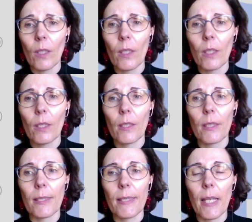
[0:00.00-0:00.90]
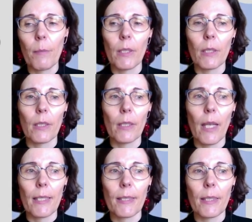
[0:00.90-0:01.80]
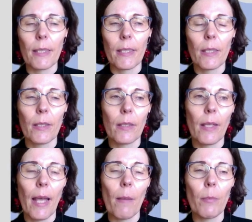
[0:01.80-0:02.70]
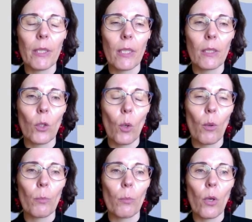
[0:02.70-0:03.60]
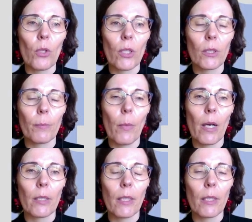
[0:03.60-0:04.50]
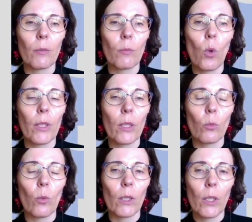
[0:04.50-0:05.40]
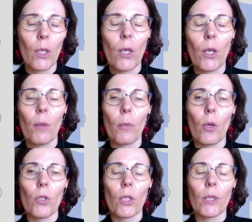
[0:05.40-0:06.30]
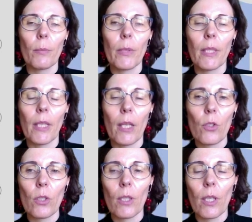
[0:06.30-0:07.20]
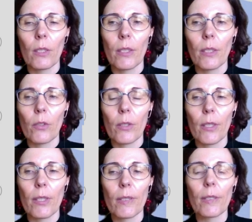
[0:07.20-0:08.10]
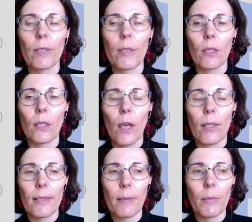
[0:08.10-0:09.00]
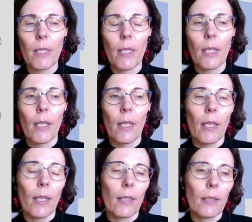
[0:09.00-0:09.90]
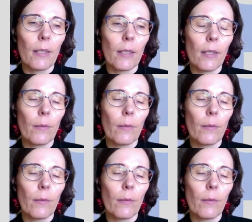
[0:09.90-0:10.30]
is named as applicant or project partner in more than one project application under a single concept. And